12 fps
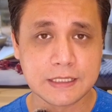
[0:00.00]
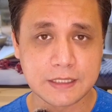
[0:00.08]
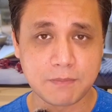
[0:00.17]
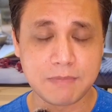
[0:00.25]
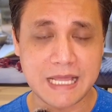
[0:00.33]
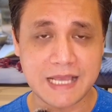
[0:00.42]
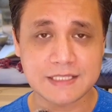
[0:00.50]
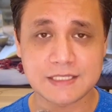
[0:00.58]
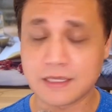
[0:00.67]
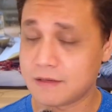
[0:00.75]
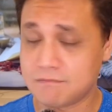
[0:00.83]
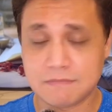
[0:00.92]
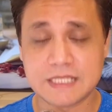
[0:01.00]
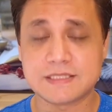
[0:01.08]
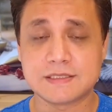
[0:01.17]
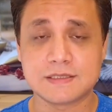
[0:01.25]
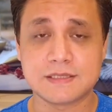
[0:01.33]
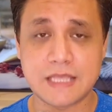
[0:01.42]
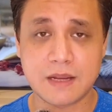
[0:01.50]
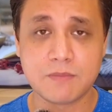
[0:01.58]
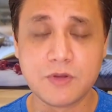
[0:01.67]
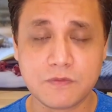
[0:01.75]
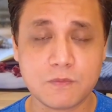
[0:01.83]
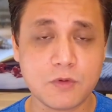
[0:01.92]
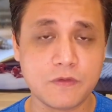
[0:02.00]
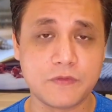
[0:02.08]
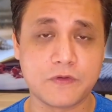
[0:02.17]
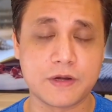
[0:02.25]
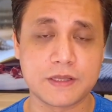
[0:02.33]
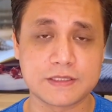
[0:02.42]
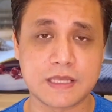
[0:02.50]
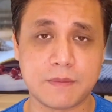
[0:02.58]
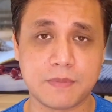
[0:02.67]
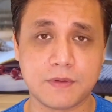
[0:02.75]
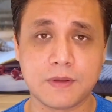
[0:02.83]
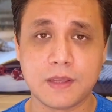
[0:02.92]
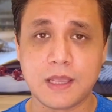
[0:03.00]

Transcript: The blacks, let's take a movie for an example.